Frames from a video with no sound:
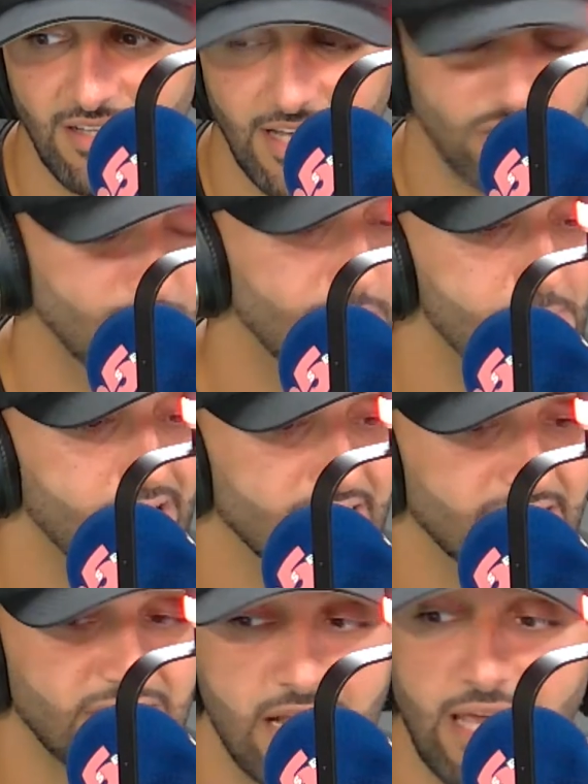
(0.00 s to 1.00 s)
That should be about
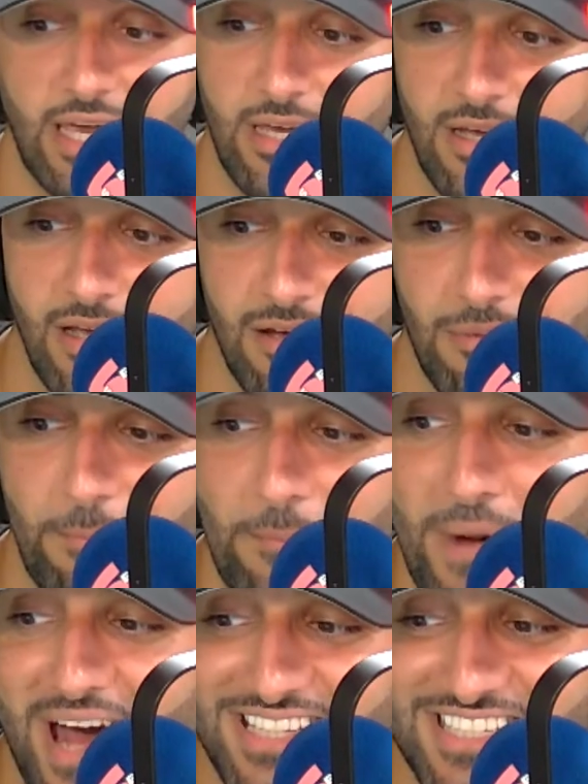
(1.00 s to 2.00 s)
10-8.
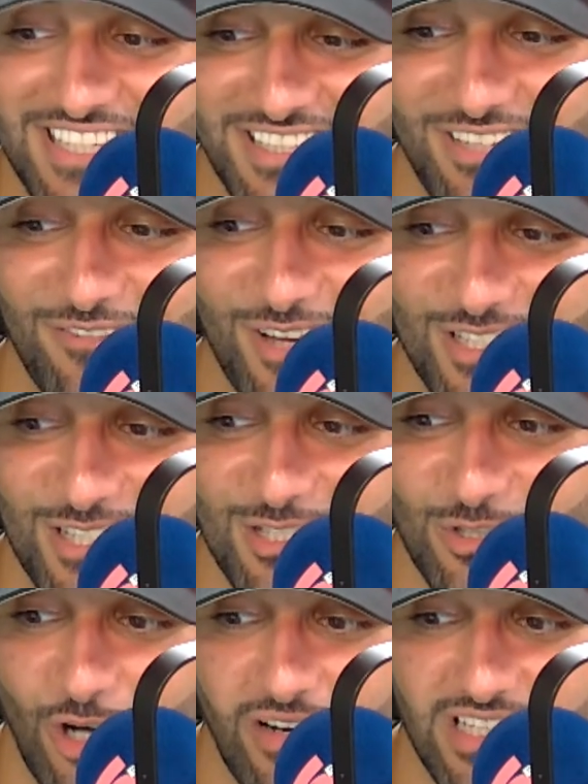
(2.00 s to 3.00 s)
Man City versus
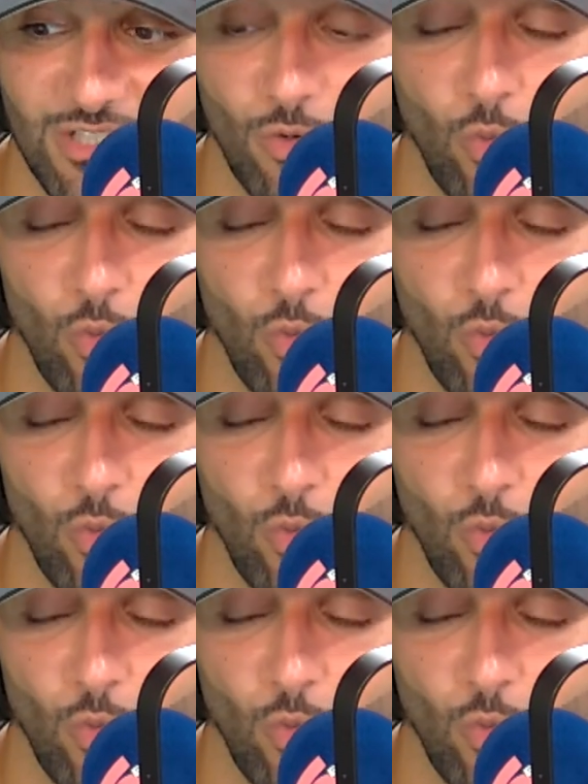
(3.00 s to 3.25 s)
Norwich.